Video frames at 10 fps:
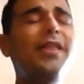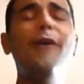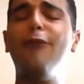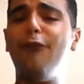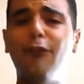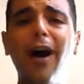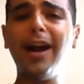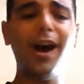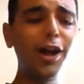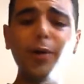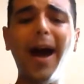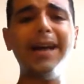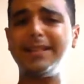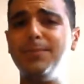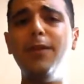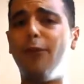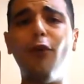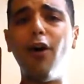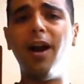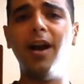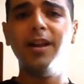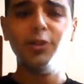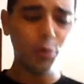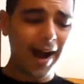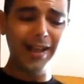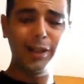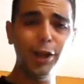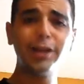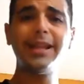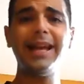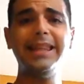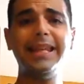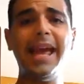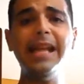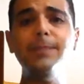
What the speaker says: the f*** are you asking me for? Do I look like the candy